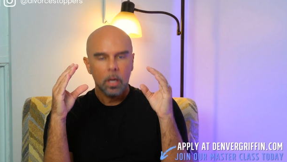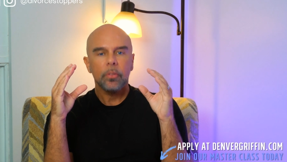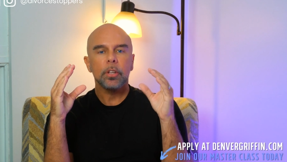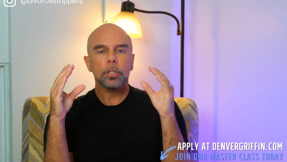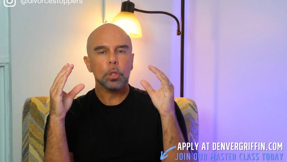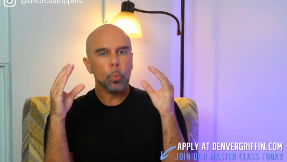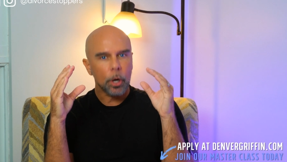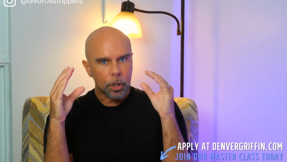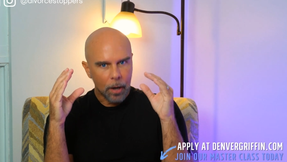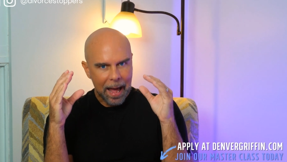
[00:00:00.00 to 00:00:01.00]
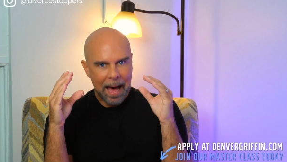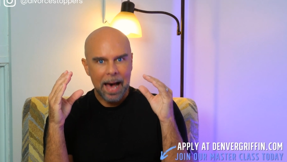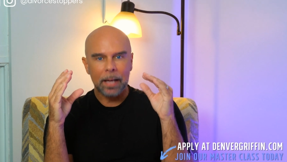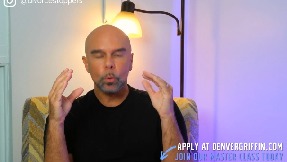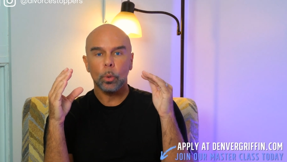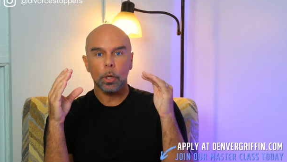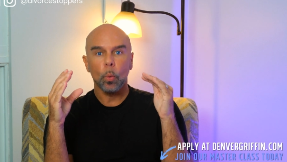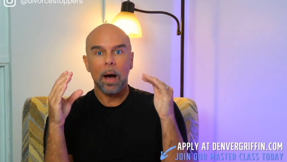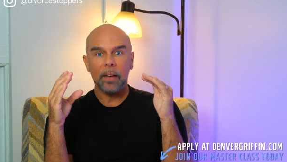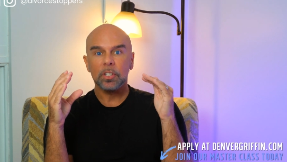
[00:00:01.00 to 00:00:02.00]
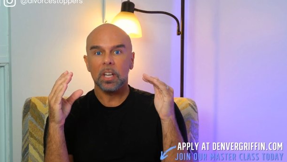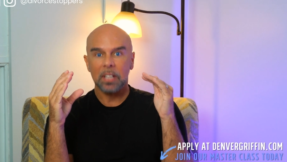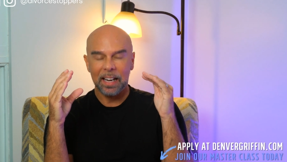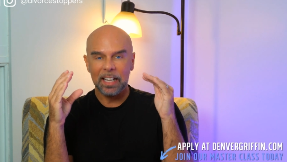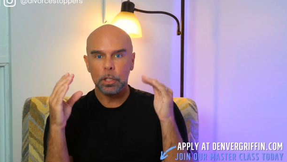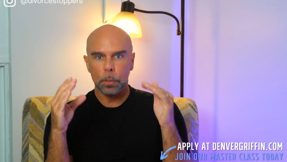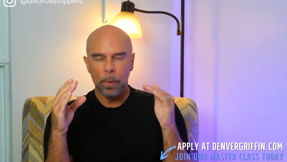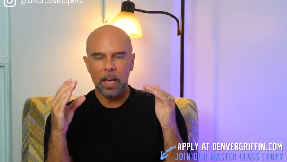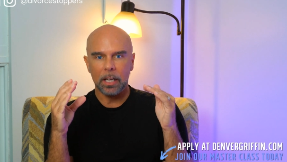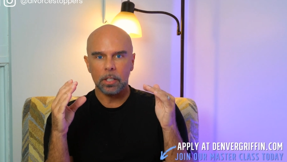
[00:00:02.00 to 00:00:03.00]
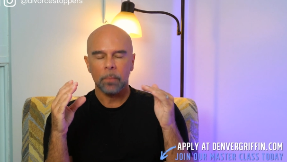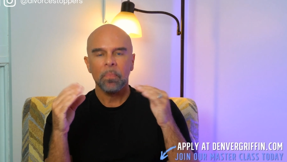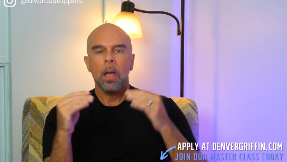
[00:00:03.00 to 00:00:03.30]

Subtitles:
This is where you're at when your wife says, I need space.